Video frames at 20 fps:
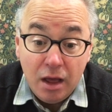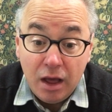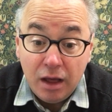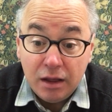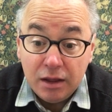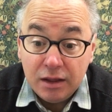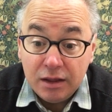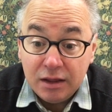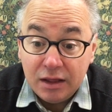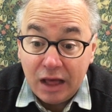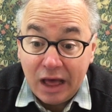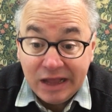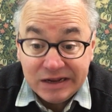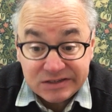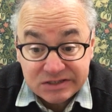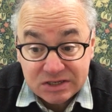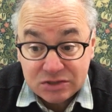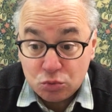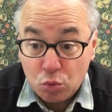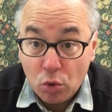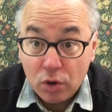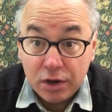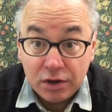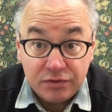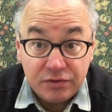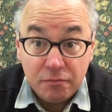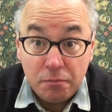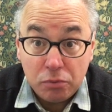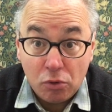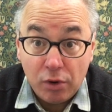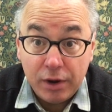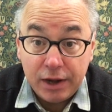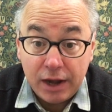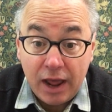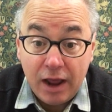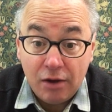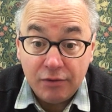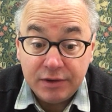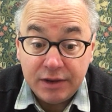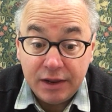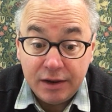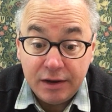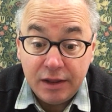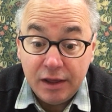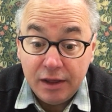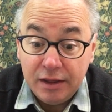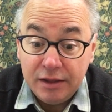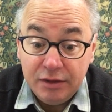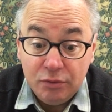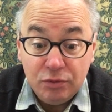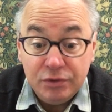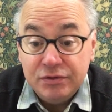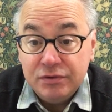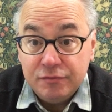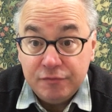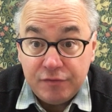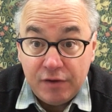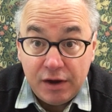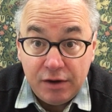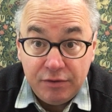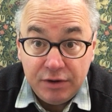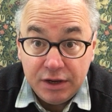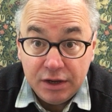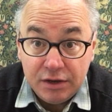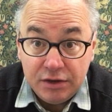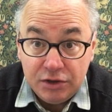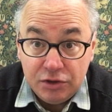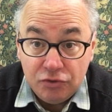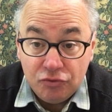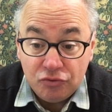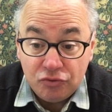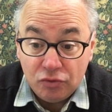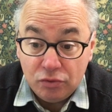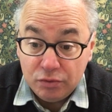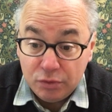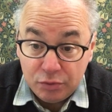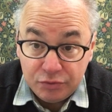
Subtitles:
I just wanted to point out that it was a very unusual,